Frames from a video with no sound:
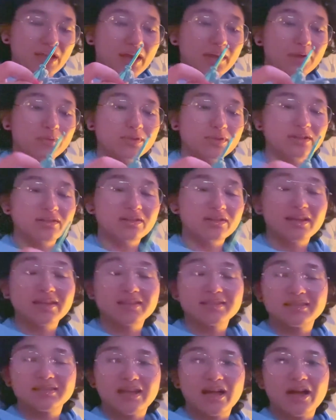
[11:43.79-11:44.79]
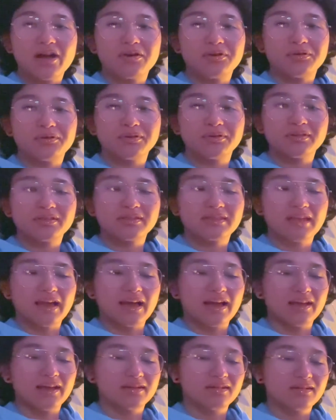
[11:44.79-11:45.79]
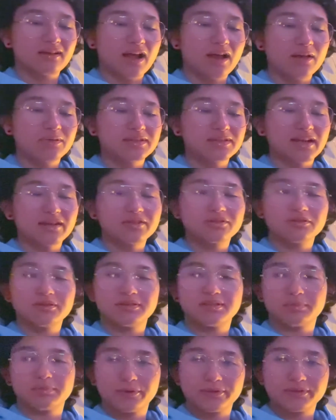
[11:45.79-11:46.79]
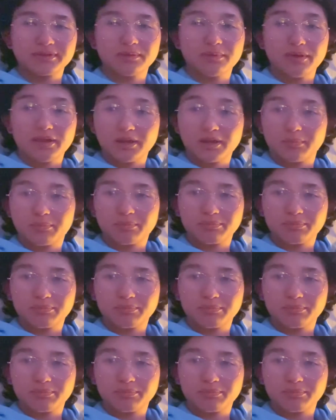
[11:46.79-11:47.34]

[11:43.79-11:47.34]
I realize now that I was actually supposed to make a